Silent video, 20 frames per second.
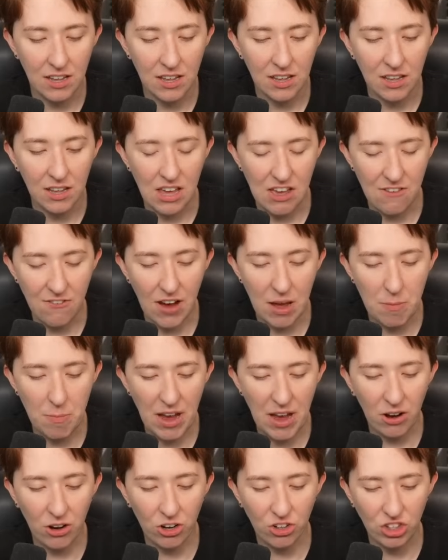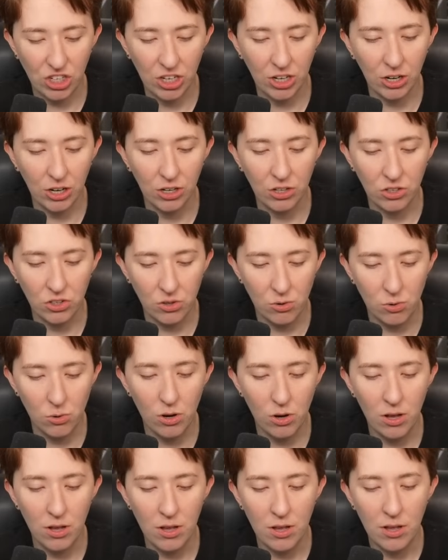"If I perish here, you
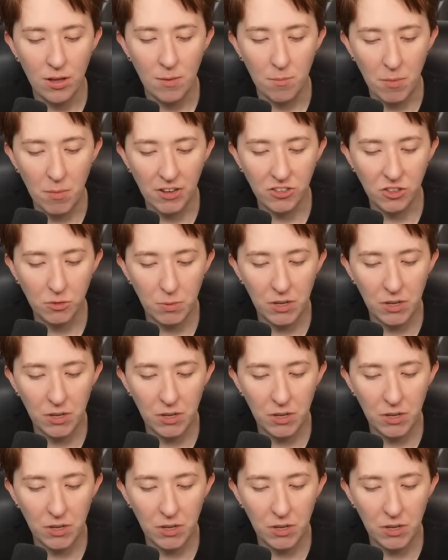must